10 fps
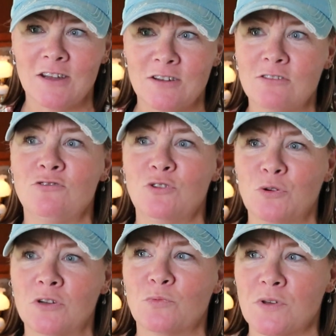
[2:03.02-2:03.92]
and
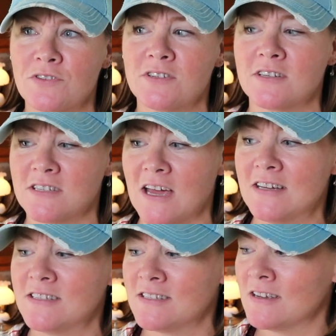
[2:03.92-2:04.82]
do it with
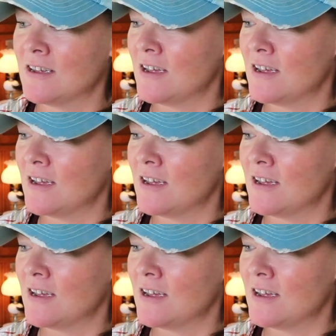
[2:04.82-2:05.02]
success.